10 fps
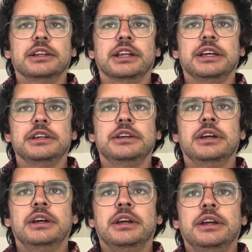Like,
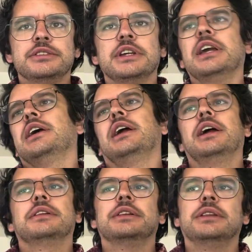it's like,
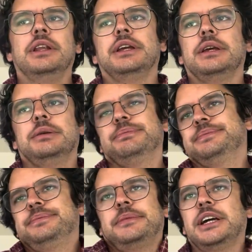hey,
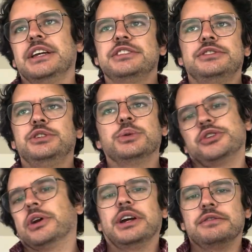I guess you were
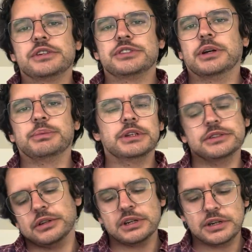trying for something,
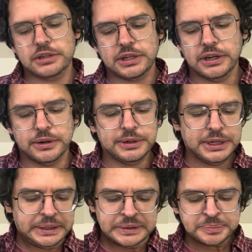so there you go.
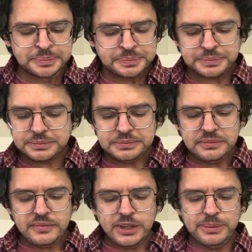
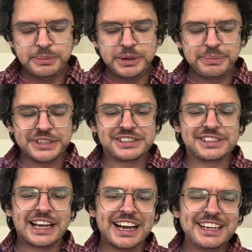But
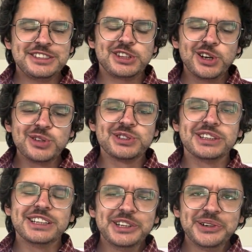besides those
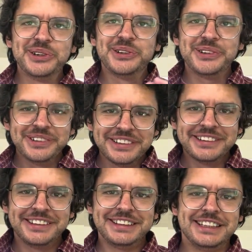little
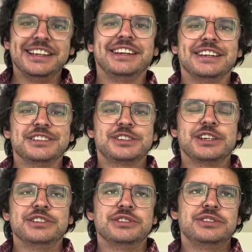things,
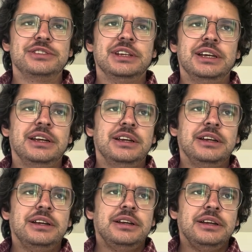because,
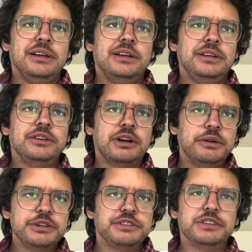I
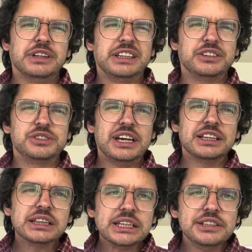always feel like there's
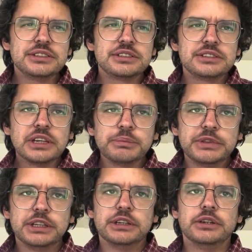at least
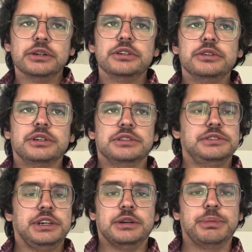something good you can
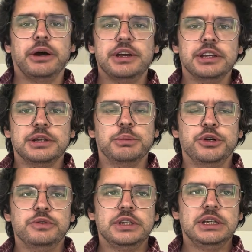say about any
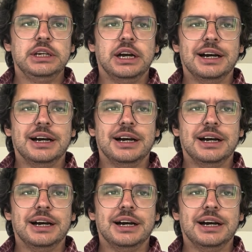movie.